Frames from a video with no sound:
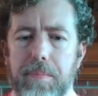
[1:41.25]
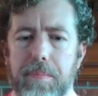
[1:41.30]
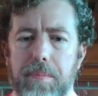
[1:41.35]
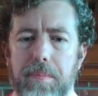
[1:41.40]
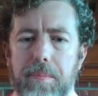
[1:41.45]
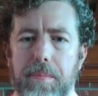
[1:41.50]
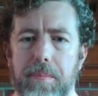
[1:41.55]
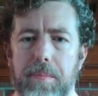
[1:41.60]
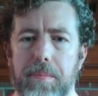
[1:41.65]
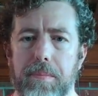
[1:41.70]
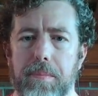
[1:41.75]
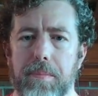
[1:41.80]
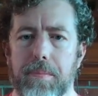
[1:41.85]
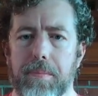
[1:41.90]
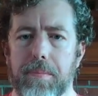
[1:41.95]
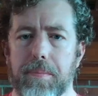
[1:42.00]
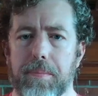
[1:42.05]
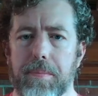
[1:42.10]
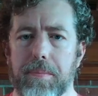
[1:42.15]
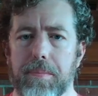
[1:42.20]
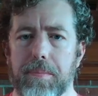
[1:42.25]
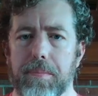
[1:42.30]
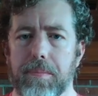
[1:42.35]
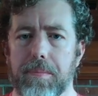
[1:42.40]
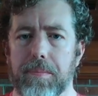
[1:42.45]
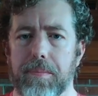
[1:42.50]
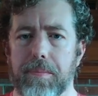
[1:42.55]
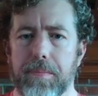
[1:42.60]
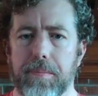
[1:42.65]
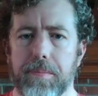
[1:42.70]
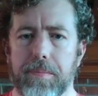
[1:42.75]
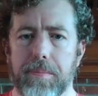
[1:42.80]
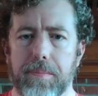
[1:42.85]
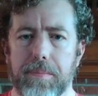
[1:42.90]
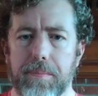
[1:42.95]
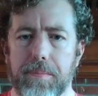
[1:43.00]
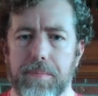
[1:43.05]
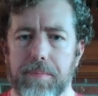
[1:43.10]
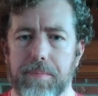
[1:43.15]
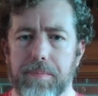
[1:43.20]

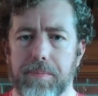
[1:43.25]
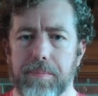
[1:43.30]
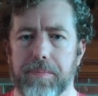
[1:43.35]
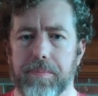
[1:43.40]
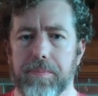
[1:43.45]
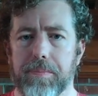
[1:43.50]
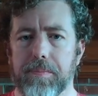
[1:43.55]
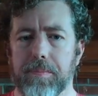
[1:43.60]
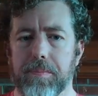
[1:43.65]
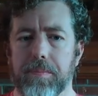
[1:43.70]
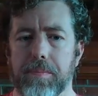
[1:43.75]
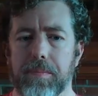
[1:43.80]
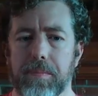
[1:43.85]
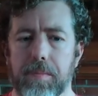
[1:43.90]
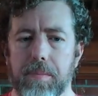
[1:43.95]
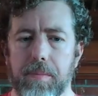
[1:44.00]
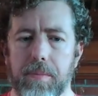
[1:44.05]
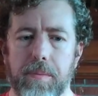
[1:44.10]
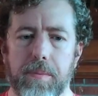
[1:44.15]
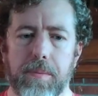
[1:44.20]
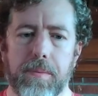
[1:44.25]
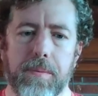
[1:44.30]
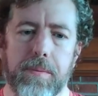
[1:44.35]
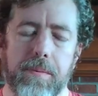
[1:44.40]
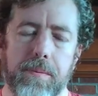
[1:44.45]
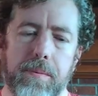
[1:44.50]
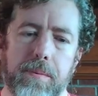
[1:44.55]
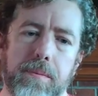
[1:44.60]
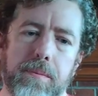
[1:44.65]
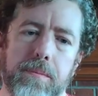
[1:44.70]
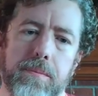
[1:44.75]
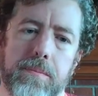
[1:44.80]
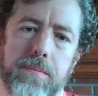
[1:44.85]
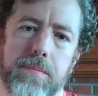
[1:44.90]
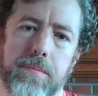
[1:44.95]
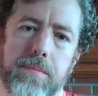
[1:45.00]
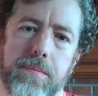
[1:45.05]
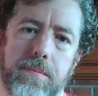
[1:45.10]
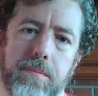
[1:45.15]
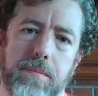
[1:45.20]

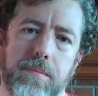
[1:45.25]
[no speech]